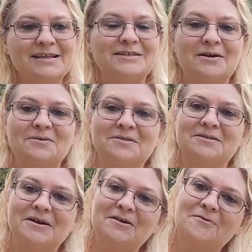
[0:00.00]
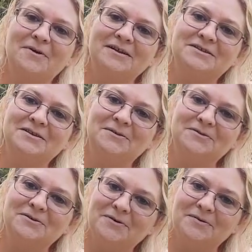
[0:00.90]
so they're going
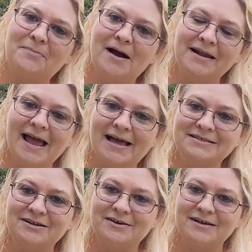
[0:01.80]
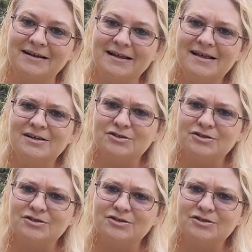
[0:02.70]
to do a podcast on